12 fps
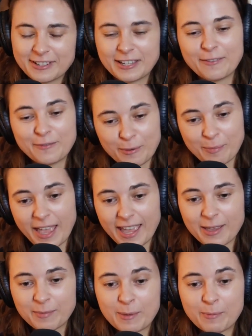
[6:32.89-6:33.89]
if you
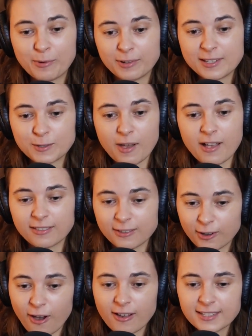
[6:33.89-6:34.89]
pay people as well, the
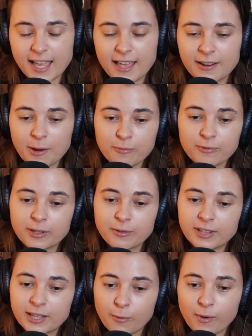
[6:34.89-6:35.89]
costs add up really,
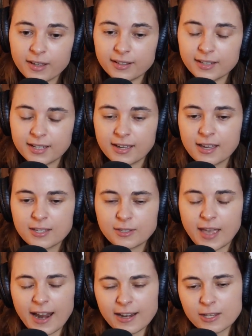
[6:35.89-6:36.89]
really quickly. So
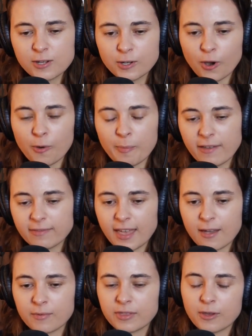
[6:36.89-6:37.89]
how do you go about
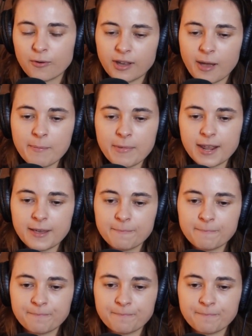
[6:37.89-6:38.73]
that with your company?